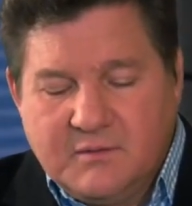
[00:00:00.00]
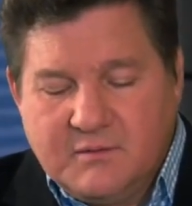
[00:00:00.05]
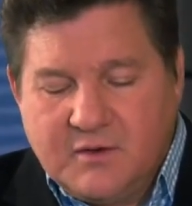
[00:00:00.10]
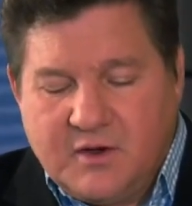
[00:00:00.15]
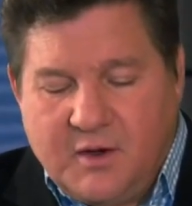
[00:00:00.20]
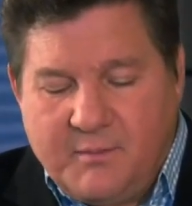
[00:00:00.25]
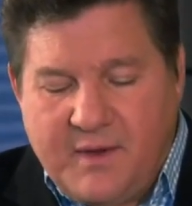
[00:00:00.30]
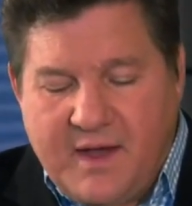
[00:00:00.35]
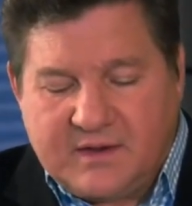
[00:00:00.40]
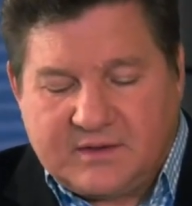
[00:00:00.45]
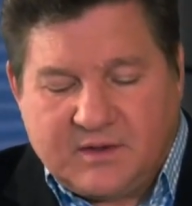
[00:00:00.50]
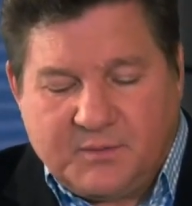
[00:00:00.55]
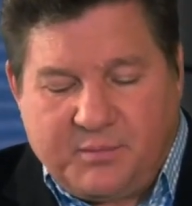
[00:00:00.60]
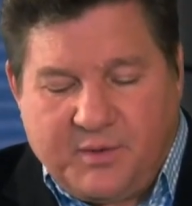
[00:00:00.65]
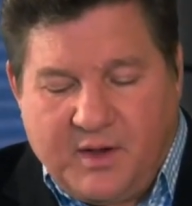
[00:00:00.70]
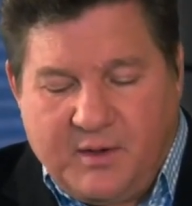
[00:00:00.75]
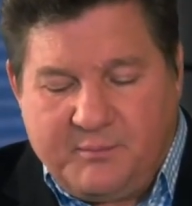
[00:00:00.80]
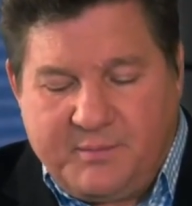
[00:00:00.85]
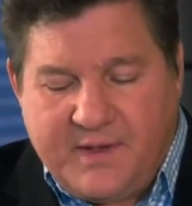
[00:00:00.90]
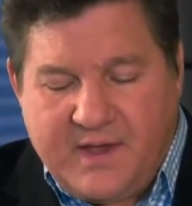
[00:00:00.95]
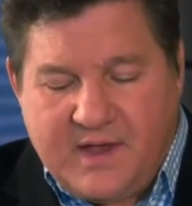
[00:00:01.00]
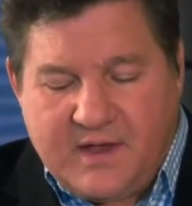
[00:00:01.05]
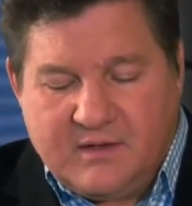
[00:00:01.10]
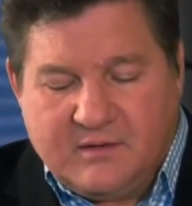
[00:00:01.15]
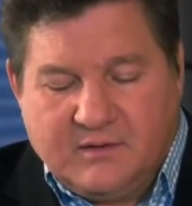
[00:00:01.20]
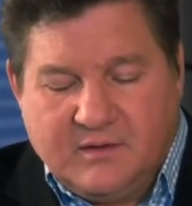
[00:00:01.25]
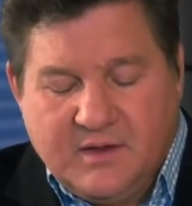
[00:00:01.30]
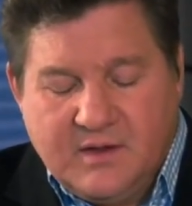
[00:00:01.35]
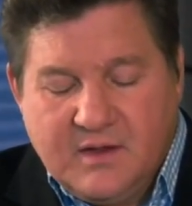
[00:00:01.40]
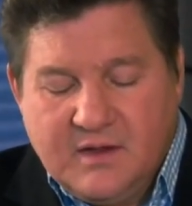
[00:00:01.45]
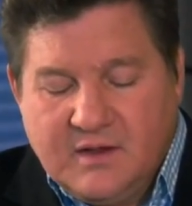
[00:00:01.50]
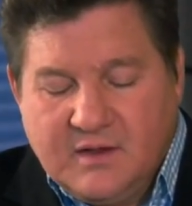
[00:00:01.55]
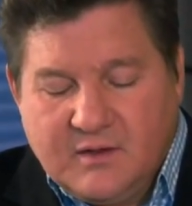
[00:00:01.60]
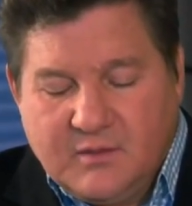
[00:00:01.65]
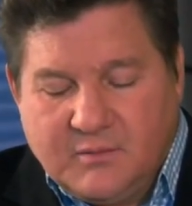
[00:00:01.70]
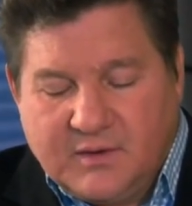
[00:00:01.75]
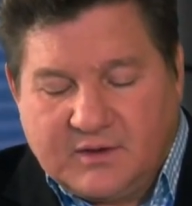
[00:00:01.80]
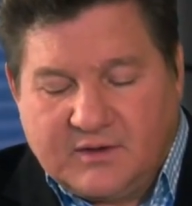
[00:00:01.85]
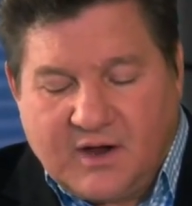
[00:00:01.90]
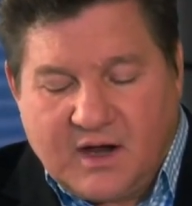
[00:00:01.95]
We go back to Pompeo.
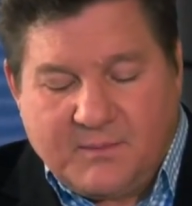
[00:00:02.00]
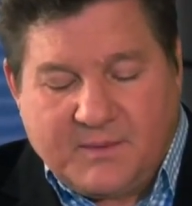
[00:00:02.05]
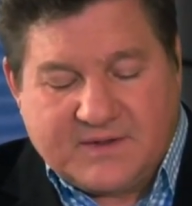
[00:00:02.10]
You want to talk